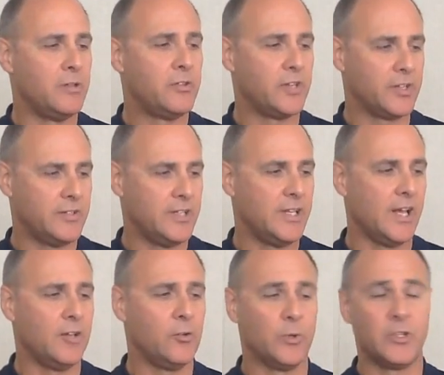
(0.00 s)
60
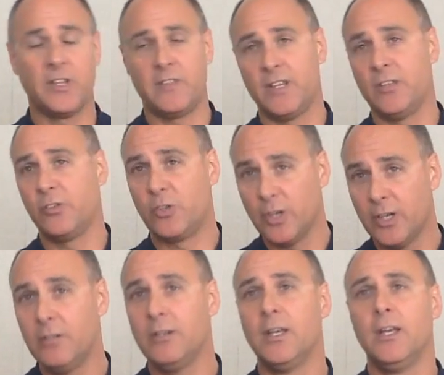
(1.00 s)
days, which I think is
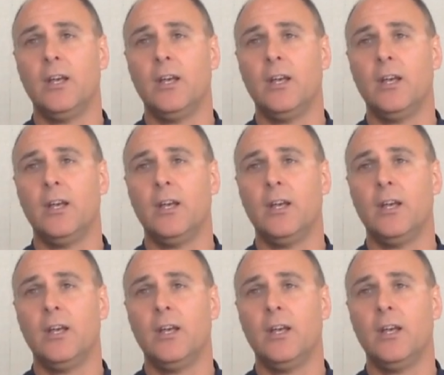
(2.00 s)
good.